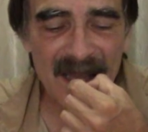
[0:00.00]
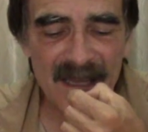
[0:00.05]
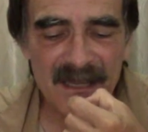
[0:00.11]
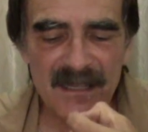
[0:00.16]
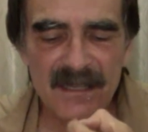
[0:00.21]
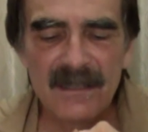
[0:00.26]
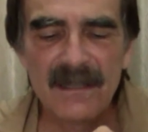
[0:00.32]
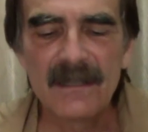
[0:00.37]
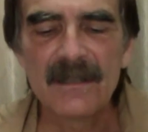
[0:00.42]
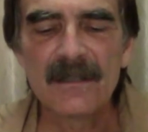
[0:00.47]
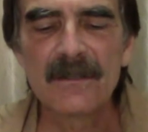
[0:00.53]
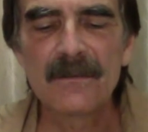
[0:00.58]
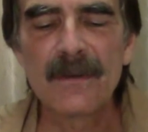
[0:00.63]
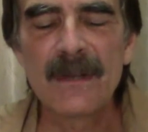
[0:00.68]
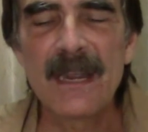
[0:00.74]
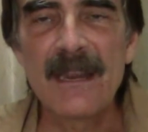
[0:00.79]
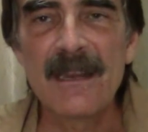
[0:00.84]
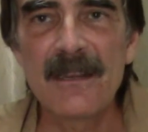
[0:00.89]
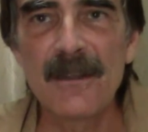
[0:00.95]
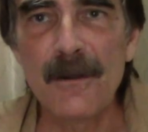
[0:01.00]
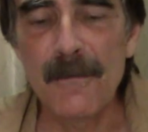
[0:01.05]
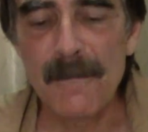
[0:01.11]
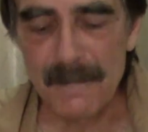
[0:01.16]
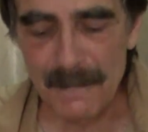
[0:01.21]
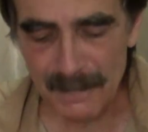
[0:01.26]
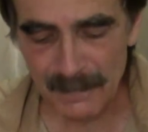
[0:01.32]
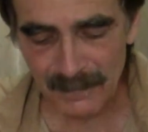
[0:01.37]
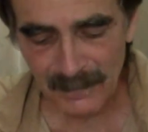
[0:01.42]
It's a little stringy
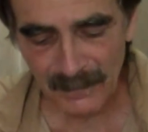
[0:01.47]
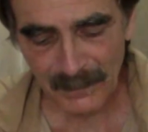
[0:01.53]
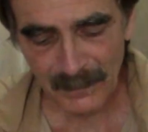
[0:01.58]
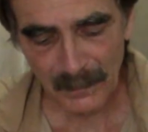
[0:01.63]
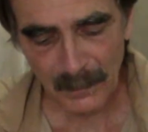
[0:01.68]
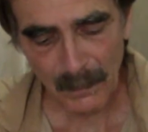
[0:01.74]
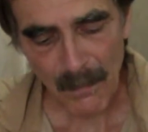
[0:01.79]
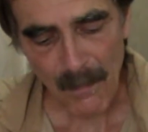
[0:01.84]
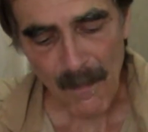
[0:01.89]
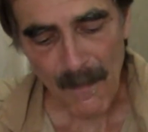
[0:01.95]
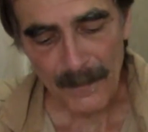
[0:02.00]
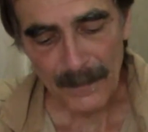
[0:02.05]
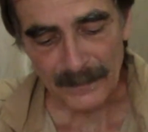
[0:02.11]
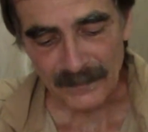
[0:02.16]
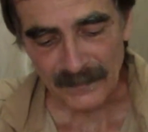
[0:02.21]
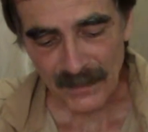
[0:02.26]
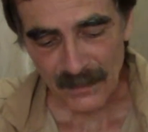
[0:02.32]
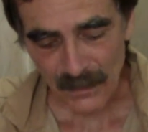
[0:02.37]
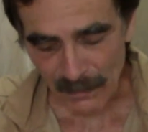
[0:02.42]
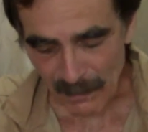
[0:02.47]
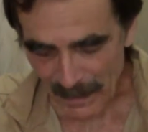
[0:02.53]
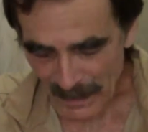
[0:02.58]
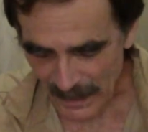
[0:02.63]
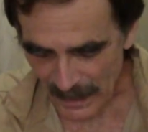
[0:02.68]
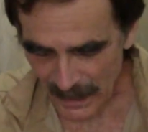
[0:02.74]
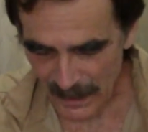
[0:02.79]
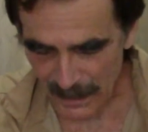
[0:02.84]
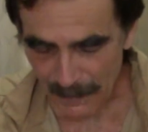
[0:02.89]
too with my
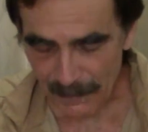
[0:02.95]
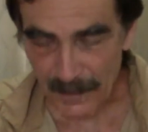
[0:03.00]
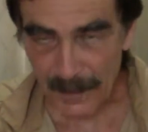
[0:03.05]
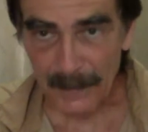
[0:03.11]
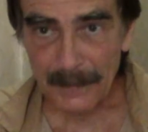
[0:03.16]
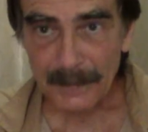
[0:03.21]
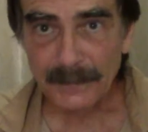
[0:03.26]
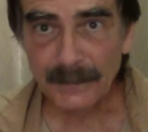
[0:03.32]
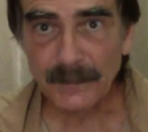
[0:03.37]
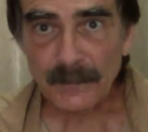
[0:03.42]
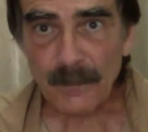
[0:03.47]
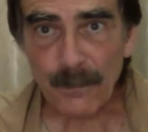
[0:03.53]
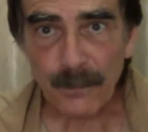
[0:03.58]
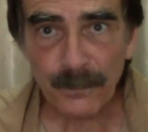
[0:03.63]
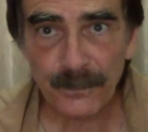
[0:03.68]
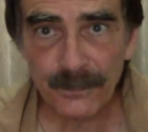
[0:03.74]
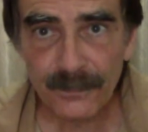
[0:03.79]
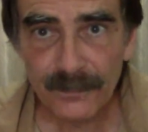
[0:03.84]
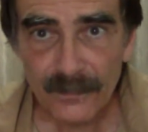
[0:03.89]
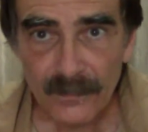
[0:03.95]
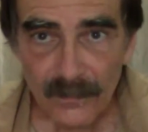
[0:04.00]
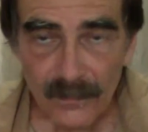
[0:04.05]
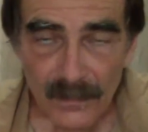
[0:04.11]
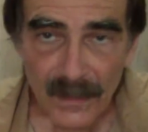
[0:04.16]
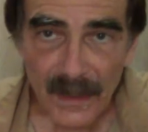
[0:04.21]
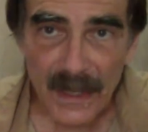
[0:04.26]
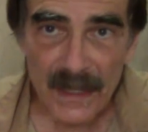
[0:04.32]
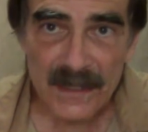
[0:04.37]
eating, but
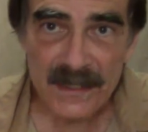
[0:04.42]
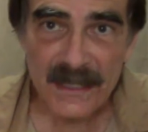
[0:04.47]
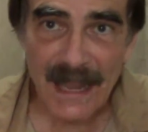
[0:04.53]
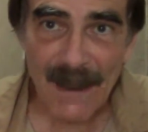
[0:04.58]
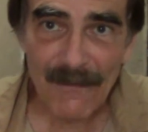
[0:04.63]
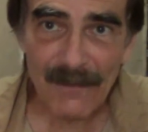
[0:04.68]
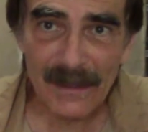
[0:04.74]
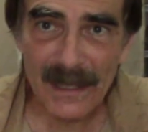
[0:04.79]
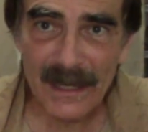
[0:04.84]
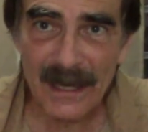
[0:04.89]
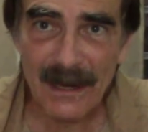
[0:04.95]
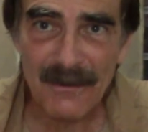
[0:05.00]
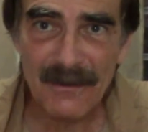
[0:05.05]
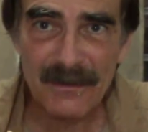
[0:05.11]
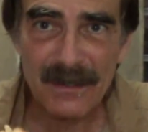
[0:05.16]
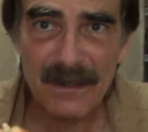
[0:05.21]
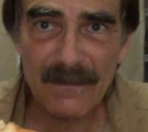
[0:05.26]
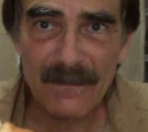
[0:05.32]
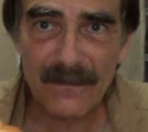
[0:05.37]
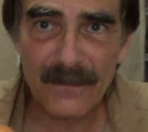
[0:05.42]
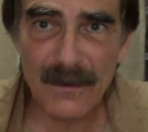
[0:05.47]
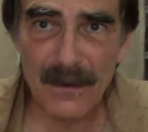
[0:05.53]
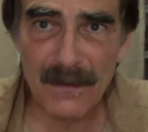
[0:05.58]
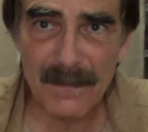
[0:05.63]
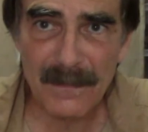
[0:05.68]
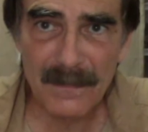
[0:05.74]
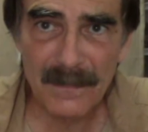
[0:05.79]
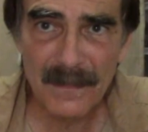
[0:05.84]
it's definitely an interesting
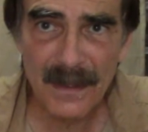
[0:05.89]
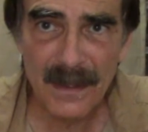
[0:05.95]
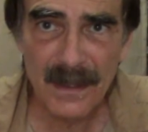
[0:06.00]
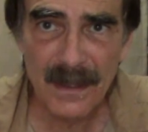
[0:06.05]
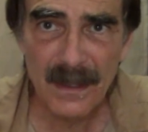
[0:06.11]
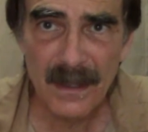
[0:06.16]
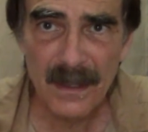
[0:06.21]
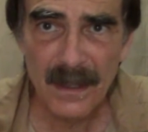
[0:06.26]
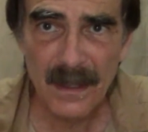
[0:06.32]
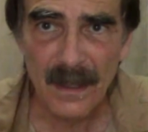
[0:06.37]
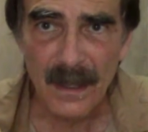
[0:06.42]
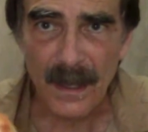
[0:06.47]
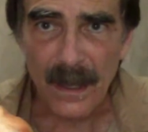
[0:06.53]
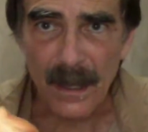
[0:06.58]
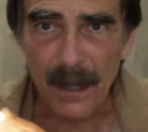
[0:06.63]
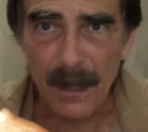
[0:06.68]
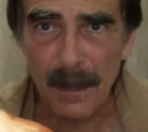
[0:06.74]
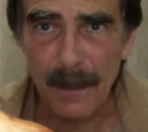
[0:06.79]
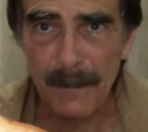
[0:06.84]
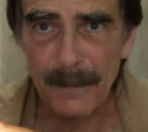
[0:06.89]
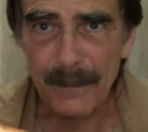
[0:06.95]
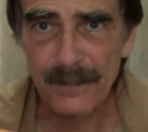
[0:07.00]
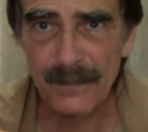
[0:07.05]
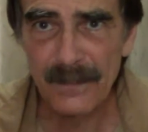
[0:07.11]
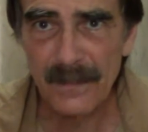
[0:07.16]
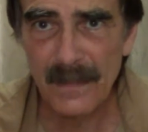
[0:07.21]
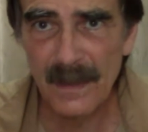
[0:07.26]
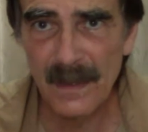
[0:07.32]
fruit.
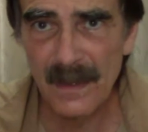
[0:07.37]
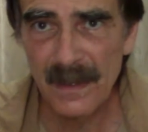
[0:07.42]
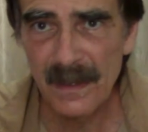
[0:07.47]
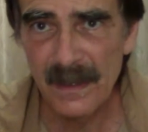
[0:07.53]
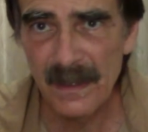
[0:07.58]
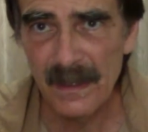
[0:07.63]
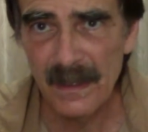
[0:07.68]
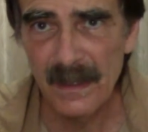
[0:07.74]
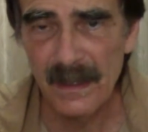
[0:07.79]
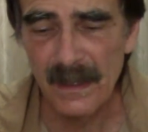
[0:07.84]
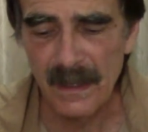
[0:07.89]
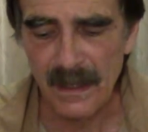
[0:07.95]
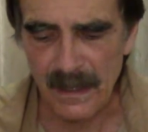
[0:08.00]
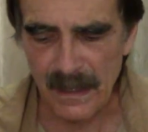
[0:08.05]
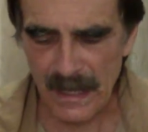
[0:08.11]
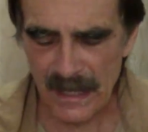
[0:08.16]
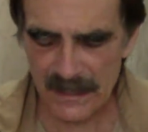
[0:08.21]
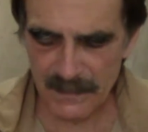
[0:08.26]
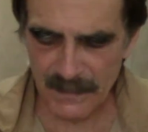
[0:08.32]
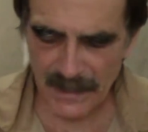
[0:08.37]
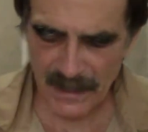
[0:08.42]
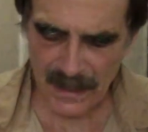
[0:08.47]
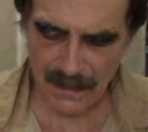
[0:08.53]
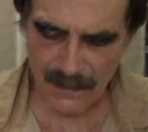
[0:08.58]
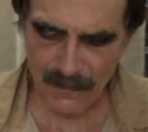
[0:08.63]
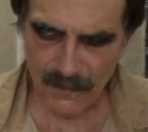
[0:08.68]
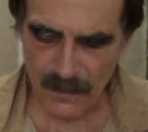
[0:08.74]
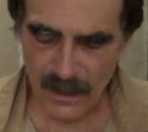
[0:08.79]
It hasn't
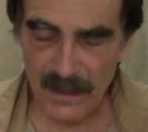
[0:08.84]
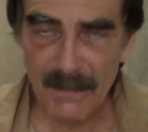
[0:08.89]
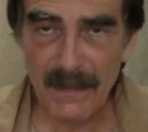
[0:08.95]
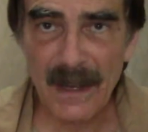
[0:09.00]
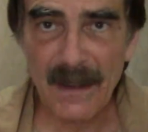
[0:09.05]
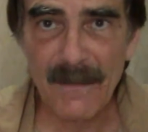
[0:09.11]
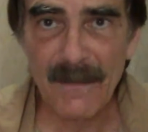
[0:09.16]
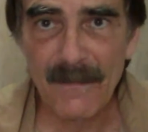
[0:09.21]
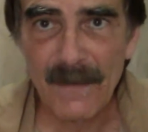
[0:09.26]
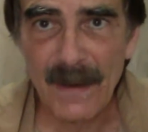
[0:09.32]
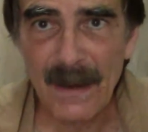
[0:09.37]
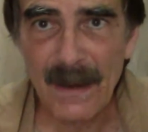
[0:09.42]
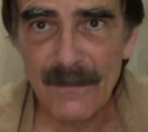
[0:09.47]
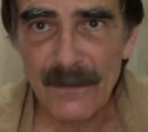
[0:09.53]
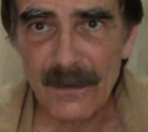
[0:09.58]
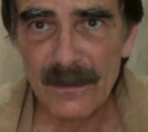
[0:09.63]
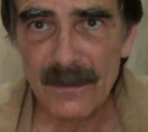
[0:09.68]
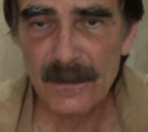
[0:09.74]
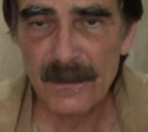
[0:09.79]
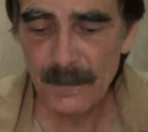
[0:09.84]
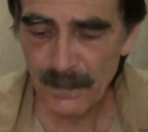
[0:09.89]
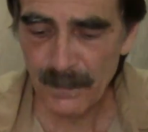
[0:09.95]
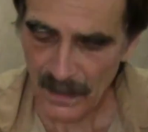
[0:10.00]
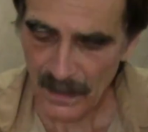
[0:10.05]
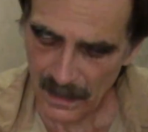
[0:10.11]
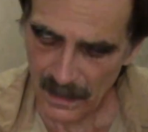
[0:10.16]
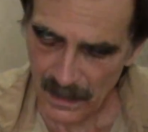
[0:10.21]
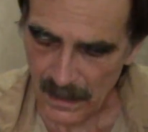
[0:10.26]
become one of my favorites.
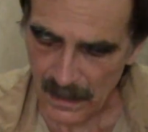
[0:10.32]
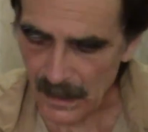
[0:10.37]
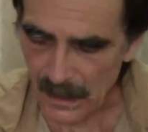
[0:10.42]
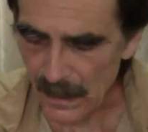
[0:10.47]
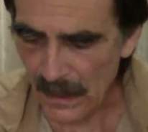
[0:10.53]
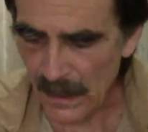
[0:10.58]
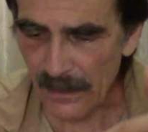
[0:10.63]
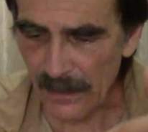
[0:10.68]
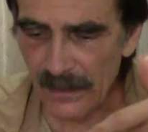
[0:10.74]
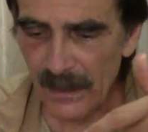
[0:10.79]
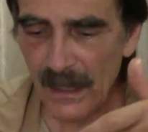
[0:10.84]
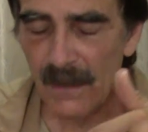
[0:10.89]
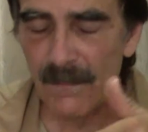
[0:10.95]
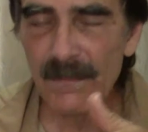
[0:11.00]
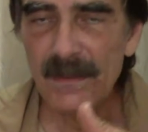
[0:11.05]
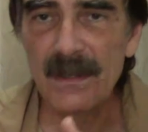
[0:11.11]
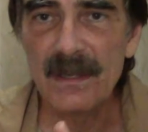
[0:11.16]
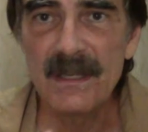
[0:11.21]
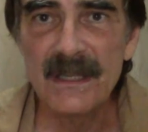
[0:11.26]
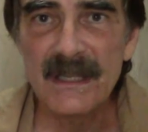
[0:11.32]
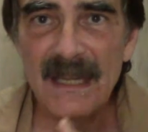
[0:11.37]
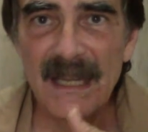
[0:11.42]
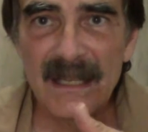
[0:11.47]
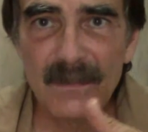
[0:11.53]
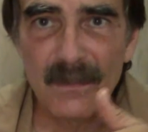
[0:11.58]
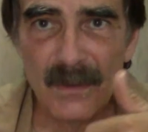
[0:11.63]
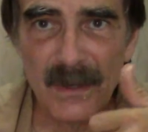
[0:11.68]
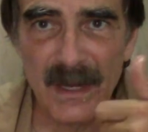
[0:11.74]
I think if the
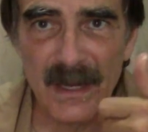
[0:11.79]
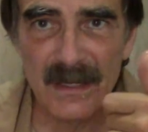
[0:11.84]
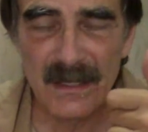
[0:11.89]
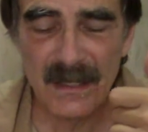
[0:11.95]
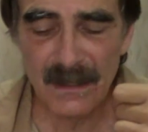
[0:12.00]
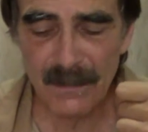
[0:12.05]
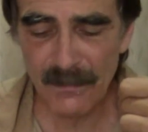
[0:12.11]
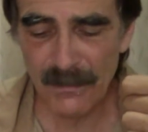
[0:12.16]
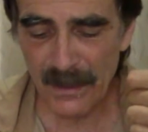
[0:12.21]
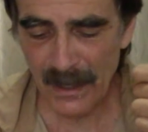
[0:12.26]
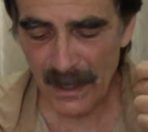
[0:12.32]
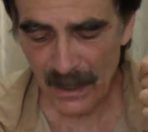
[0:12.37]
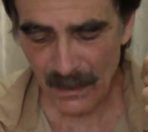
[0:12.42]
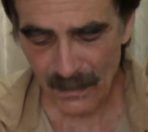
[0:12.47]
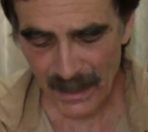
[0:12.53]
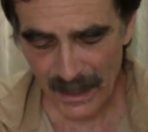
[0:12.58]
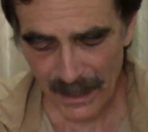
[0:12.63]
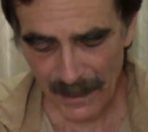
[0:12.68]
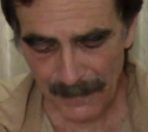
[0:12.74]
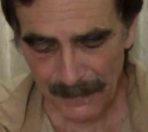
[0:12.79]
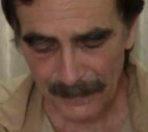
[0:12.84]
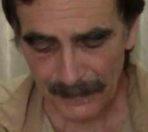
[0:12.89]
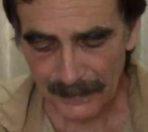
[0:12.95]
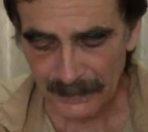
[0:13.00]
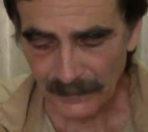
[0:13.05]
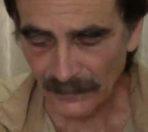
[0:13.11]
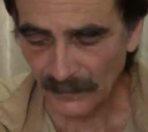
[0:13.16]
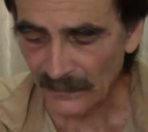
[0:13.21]
seeds were easy to break away
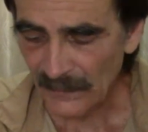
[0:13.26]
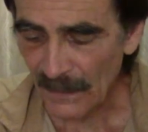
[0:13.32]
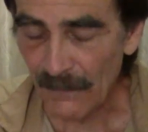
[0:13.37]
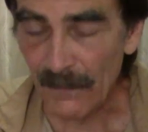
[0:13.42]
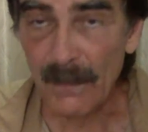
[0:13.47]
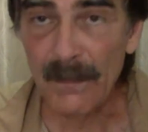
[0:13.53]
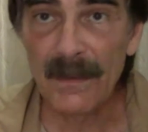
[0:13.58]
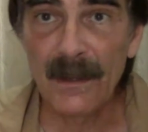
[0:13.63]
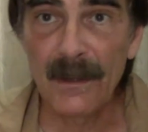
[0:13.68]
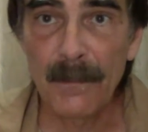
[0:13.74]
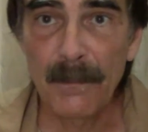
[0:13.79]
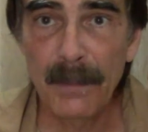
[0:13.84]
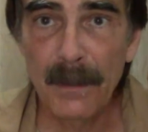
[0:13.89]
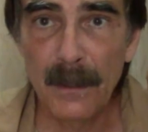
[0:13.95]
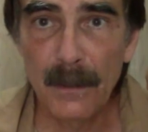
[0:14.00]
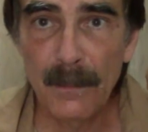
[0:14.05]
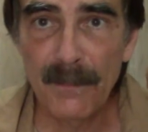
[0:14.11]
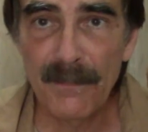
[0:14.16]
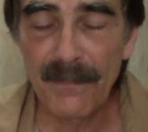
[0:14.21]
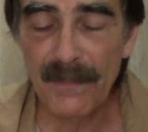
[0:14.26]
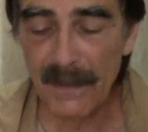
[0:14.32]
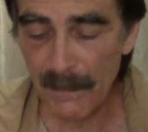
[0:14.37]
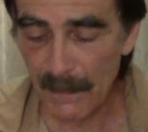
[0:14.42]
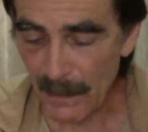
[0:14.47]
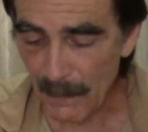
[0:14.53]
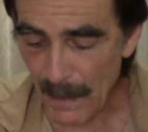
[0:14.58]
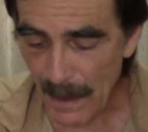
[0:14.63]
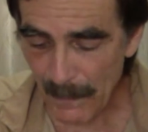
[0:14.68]
from the pulp,
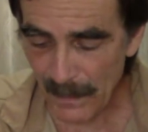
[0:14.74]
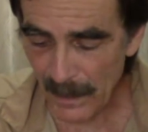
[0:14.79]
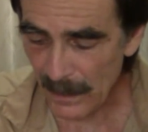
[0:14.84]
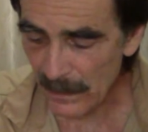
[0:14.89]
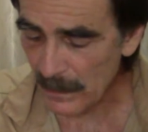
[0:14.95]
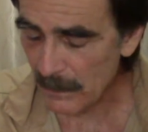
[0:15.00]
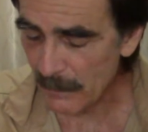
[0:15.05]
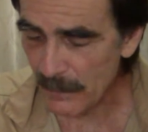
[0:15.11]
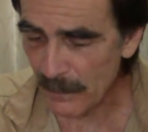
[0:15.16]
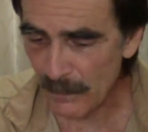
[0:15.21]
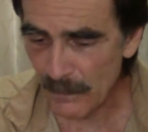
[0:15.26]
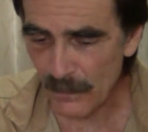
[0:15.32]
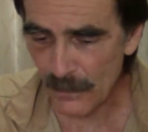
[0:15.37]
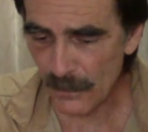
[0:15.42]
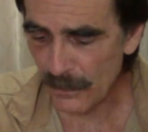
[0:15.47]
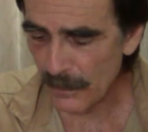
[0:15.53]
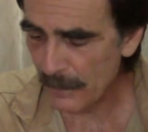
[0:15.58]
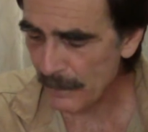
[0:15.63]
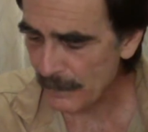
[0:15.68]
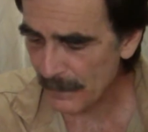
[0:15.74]
that might be a little bit more